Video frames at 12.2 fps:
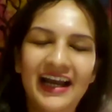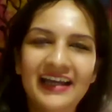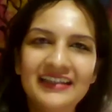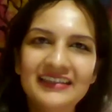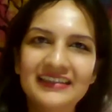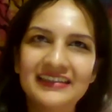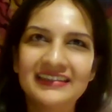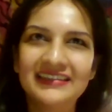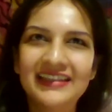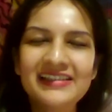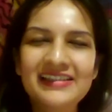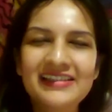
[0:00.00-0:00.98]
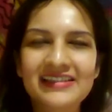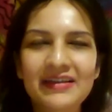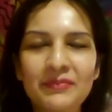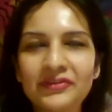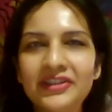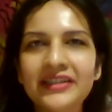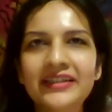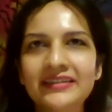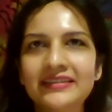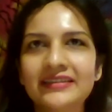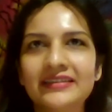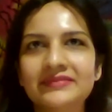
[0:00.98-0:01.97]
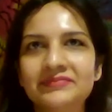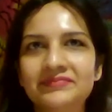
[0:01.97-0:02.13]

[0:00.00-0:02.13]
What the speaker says: And there's something